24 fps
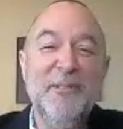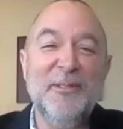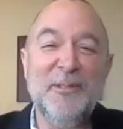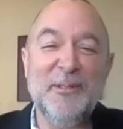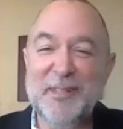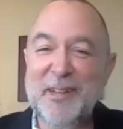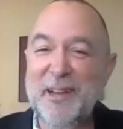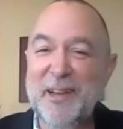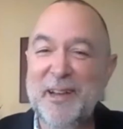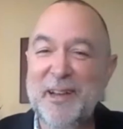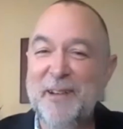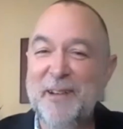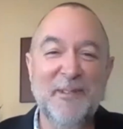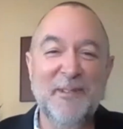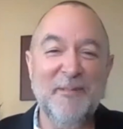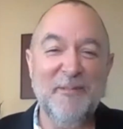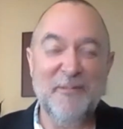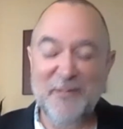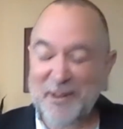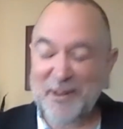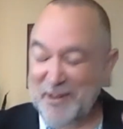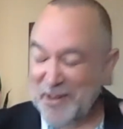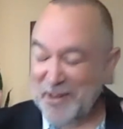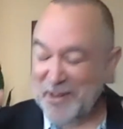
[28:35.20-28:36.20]
it, Steph. We
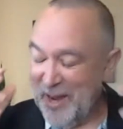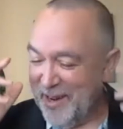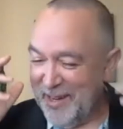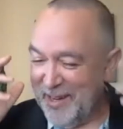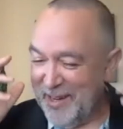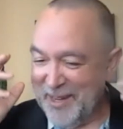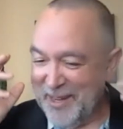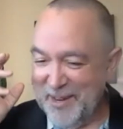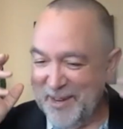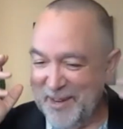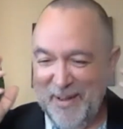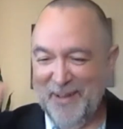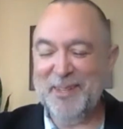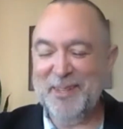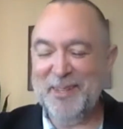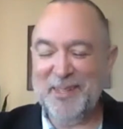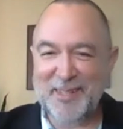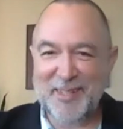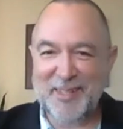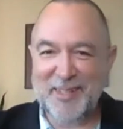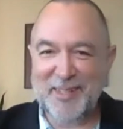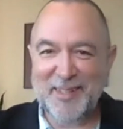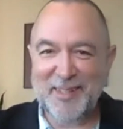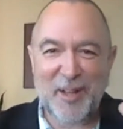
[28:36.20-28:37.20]
talked about
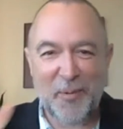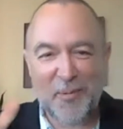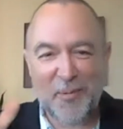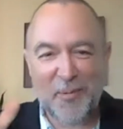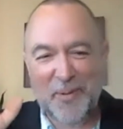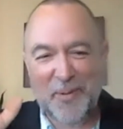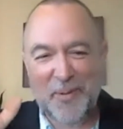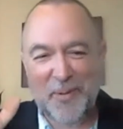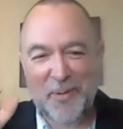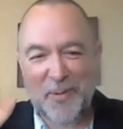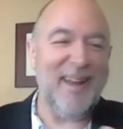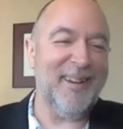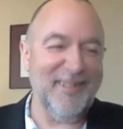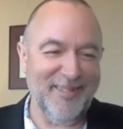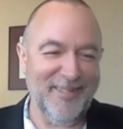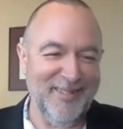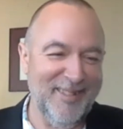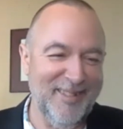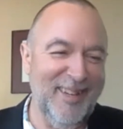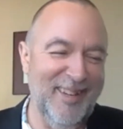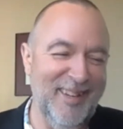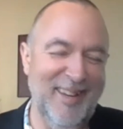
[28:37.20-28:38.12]
this in so many angles.